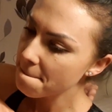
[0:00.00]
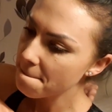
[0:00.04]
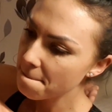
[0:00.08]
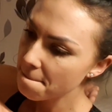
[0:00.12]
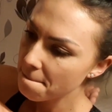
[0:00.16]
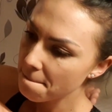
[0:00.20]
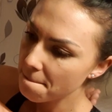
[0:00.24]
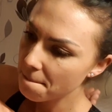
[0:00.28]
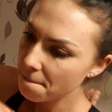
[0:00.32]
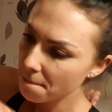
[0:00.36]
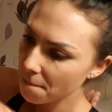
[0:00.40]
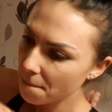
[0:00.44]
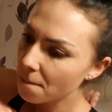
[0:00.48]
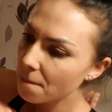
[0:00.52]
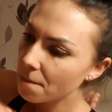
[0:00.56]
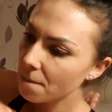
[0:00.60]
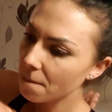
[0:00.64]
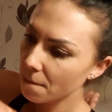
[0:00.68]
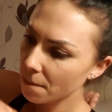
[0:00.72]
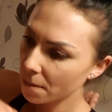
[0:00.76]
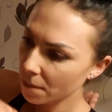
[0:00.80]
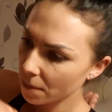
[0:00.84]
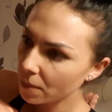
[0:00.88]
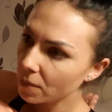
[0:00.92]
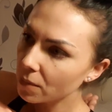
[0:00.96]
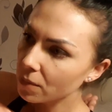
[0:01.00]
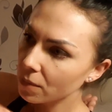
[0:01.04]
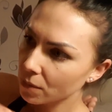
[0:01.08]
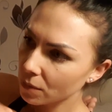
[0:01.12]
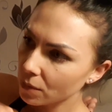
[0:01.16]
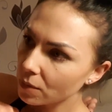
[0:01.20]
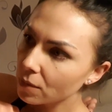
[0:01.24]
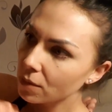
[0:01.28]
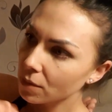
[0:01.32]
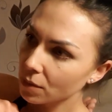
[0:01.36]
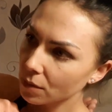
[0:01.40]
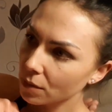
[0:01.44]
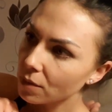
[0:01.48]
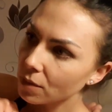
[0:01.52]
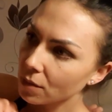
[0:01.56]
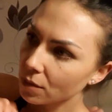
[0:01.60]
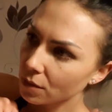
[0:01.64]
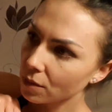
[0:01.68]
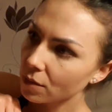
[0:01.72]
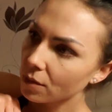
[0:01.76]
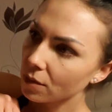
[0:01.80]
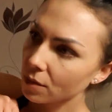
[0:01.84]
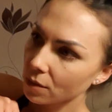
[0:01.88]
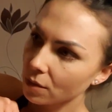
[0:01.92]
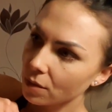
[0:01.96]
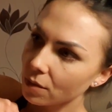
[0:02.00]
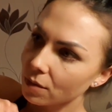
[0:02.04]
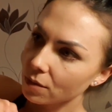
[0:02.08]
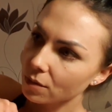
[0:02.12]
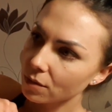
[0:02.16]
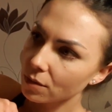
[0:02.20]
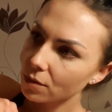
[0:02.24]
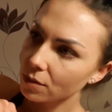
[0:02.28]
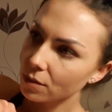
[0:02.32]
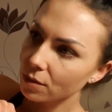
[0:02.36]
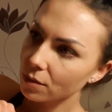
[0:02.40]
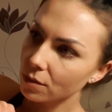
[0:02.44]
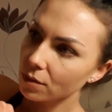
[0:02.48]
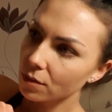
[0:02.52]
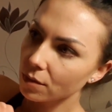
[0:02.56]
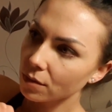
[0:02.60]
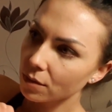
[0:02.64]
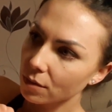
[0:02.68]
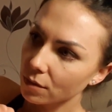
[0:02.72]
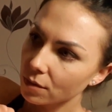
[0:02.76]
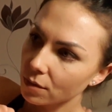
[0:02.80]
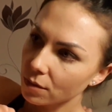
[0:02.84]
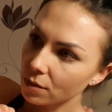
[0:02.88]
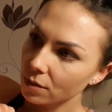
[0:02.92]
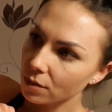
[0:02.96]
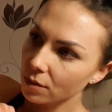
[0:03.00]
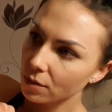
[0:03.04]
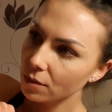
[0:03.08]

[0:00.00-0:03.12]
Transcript: [no speech]